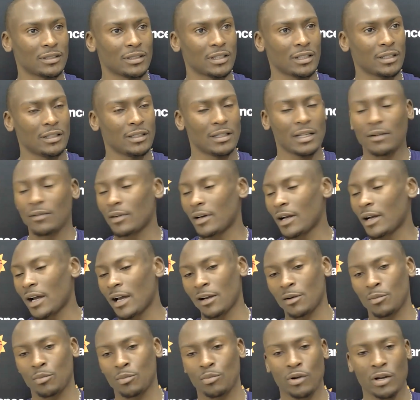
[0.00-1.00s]
Never had
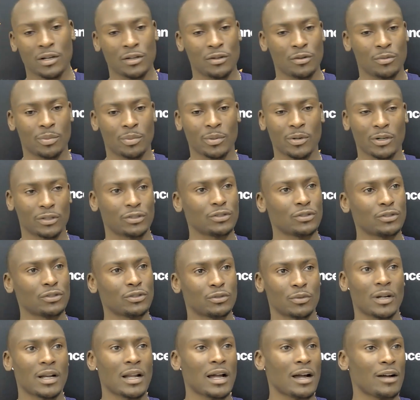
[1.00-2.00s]
a brand new pair of shoes
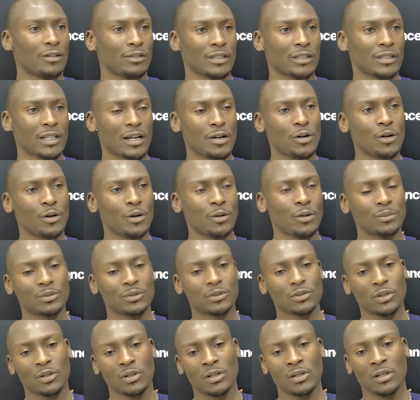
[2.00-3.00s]
while I was at home.
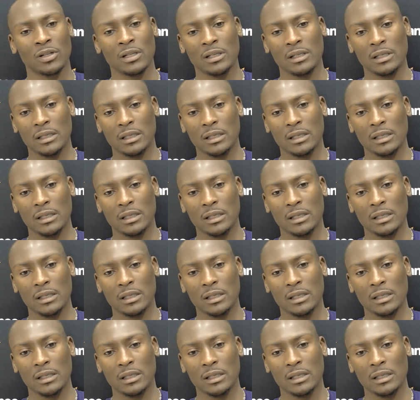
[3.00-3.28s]
So